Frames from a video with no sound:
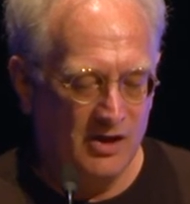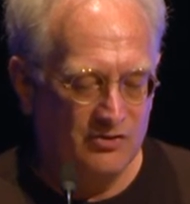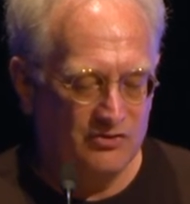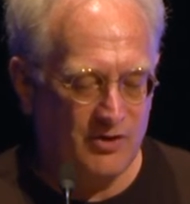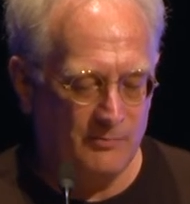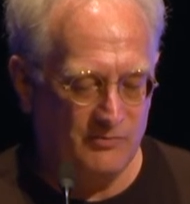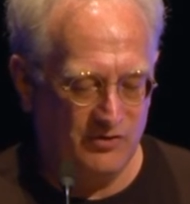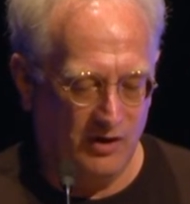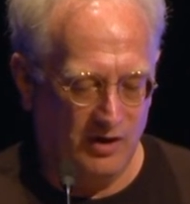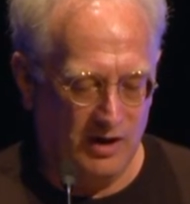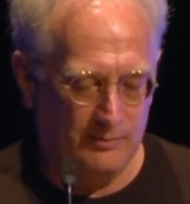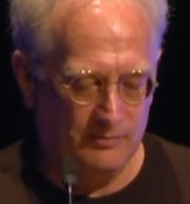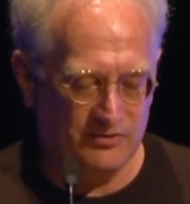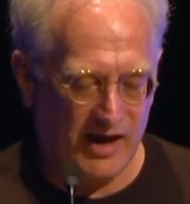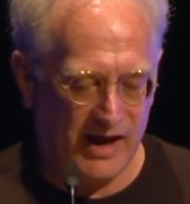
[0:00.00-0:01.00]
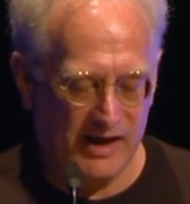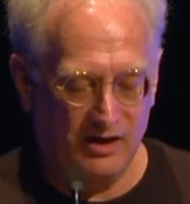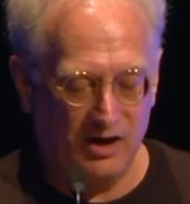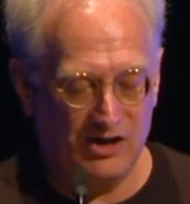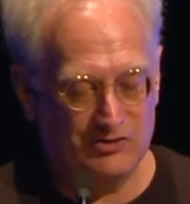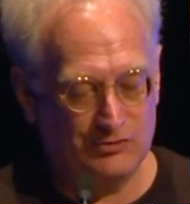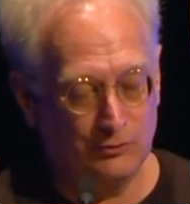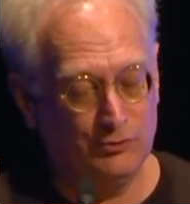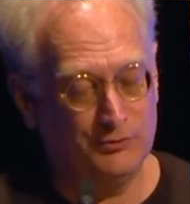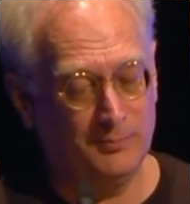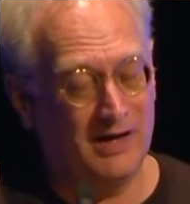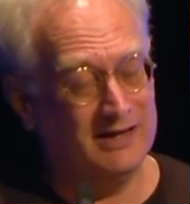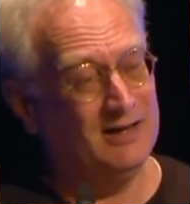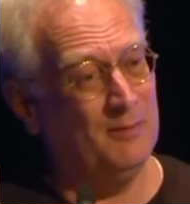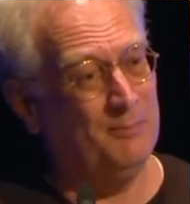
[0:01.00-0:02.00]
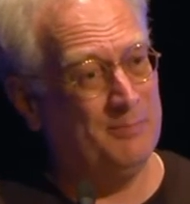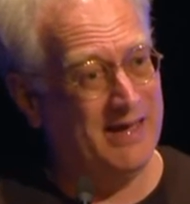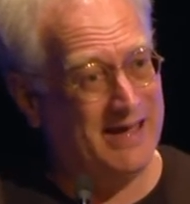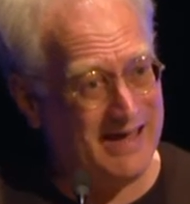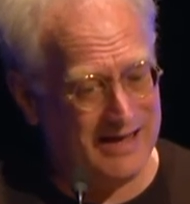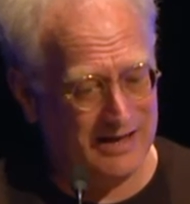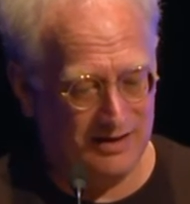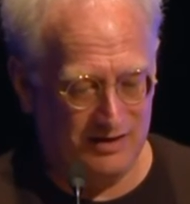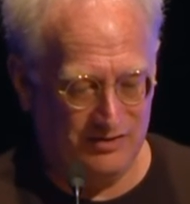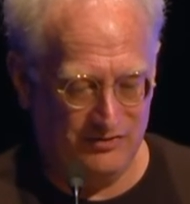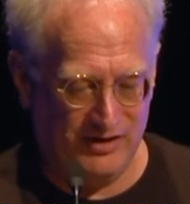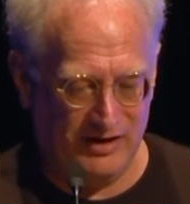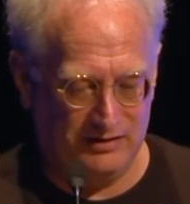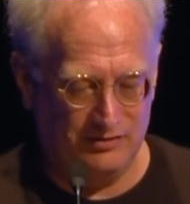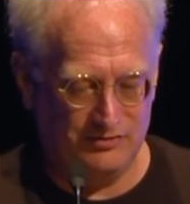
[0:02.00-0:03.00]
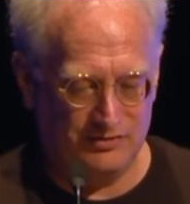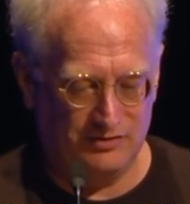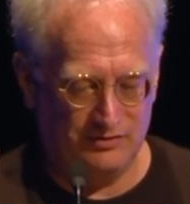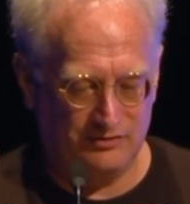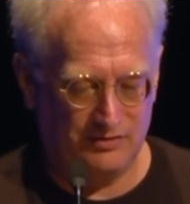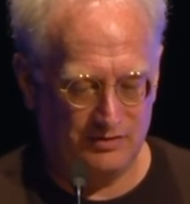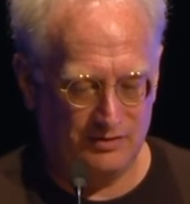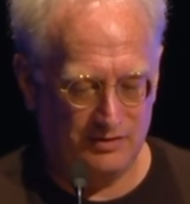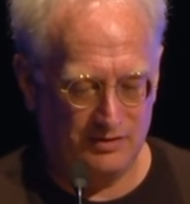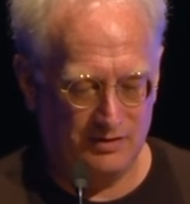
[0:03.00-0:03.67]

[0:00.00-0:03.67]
Sometimes AI tools might appear intelligent,